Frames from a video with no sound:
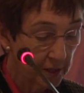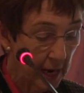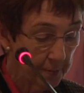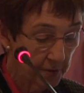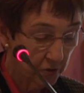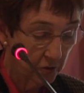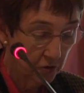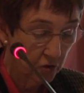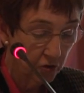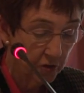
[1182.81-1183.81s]
happens to
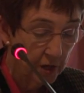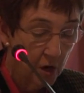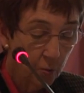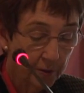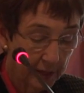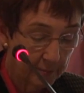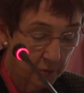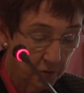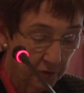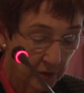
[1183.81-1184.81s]
the children when they
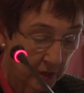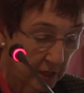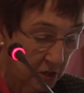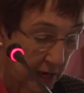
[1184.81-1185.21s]
move into